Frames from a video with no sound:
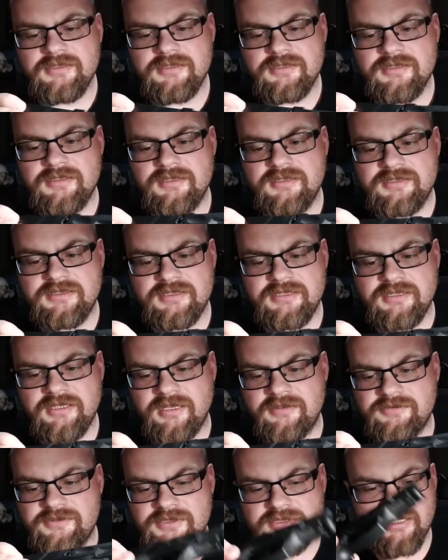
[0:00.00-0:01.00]
to this here,
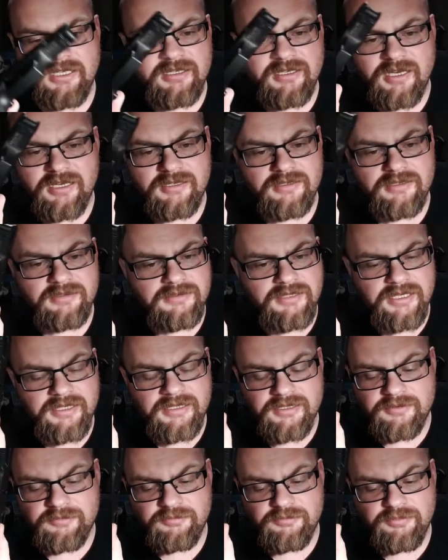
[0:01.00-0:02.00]
I
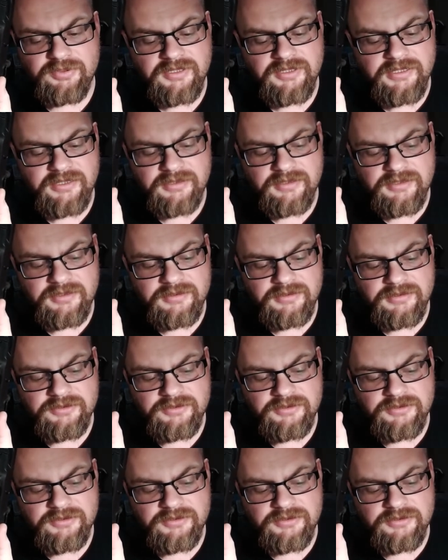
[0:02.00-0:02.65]
completely